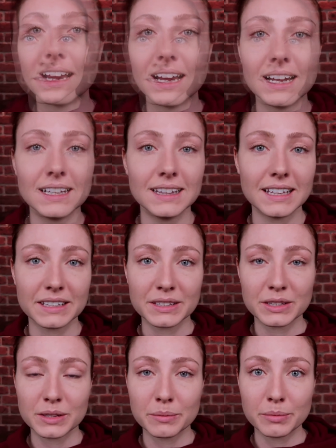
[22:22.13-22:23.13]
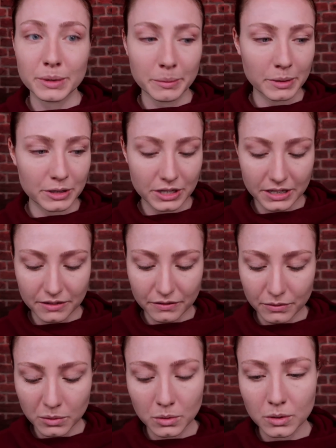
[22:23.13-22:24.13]
And that's pretty much it
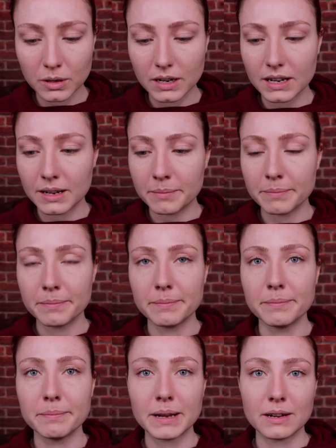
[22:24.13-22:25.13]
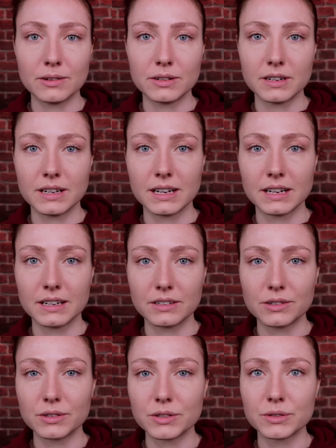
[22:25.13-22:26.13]
for powder and
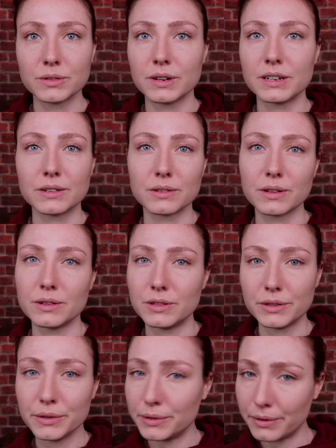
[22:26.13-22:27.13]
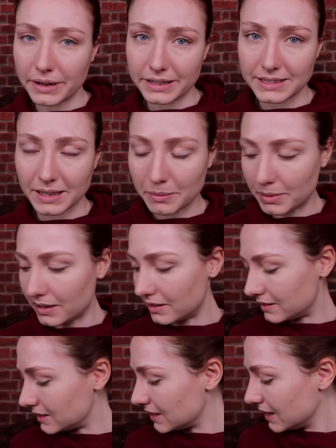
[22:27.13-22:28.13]
contour. I don't go too crazy
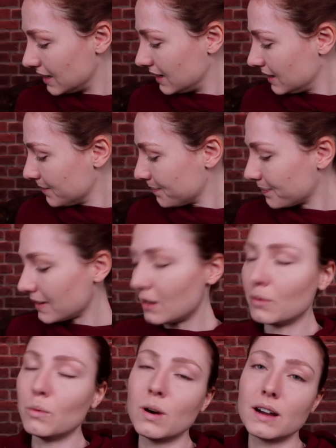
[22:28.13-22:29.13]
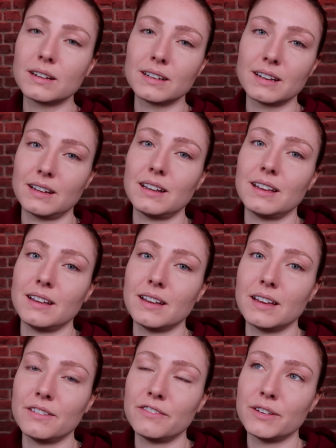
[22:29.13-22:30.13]
because one,
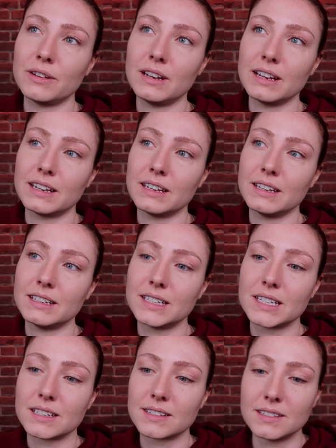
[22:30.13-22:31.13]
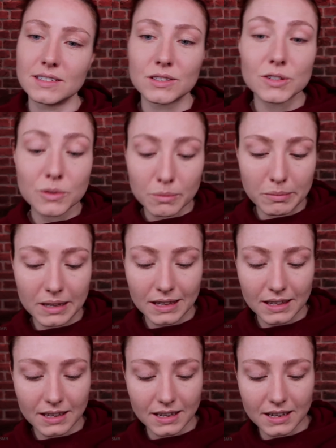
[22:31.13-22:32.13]
I feel like it doesn't suit
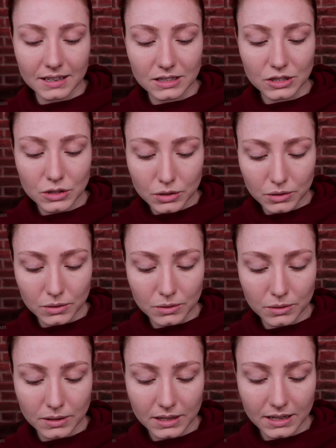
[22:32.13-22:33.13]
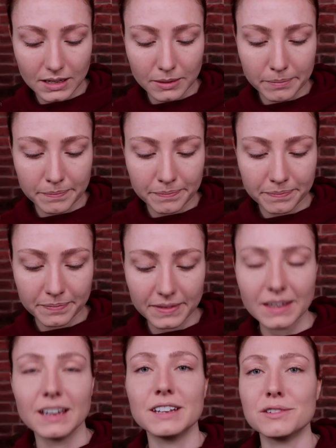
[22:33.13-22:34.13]
me, and two,
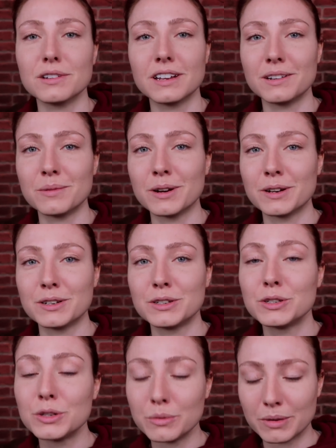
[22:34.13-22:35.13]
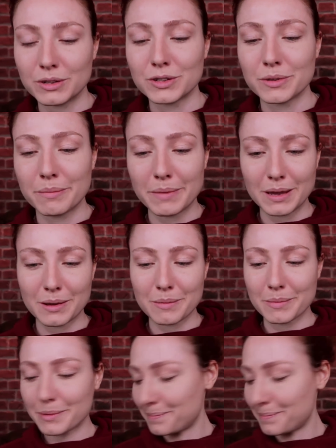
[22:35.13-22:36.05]
I don't like wearing too much makeup.